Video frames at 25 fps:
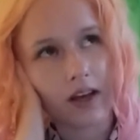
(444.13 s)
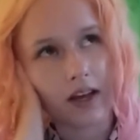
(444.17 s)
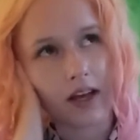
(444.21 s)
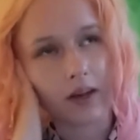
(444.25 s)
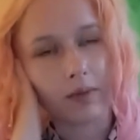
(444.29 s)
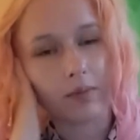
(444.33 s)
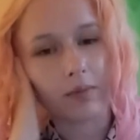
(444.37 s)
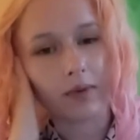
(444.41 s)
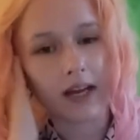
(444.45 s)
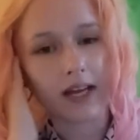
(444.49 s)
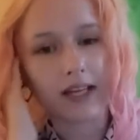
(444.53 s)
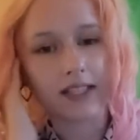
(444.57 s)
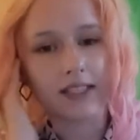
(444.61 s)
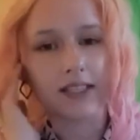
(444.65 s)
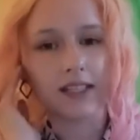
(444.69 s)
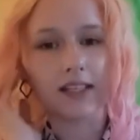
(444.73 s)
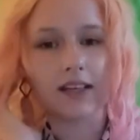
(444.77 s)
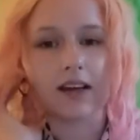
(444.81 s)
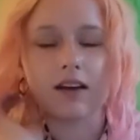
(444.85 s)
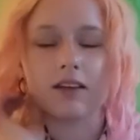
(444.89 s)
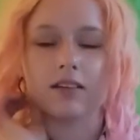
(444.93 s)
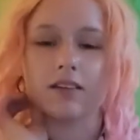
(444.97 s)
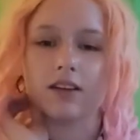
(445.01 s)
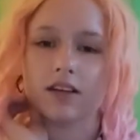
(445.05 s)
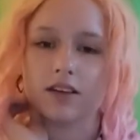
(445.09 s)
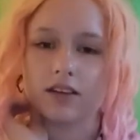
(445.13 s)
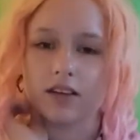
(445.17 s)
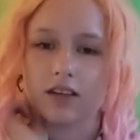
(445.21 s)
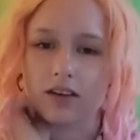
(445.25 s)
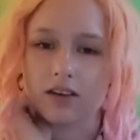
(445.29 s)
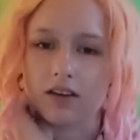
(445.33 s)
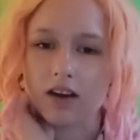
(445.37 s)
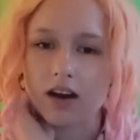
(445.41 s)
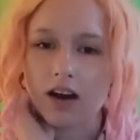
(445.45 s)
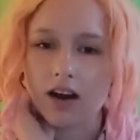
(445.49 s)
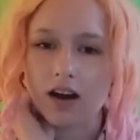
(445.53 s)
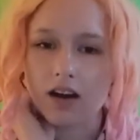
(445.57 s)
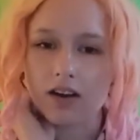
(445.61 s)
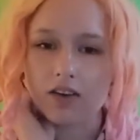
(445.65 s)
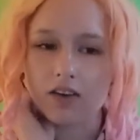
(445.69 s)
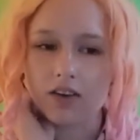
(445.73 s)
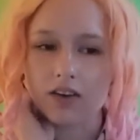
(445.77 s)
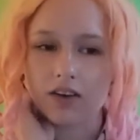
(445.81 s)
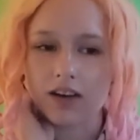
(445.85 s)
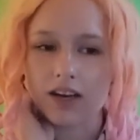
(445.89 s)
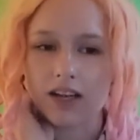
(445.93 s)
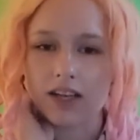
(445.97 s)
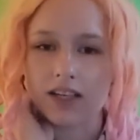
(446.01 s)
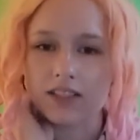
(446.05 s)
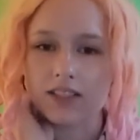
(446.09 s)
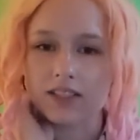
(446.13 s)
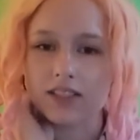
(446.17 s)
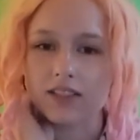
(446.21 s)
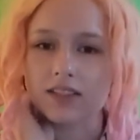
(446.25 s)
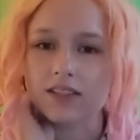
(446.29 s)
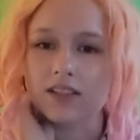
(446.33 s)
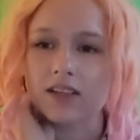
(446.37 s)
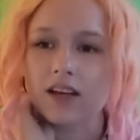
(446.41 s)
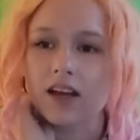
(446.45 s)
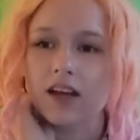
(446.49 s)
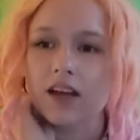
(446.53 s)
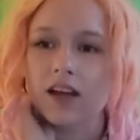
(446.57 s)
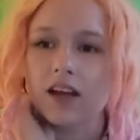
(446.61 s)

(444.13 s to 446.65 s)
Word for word: like place it under the rug or like just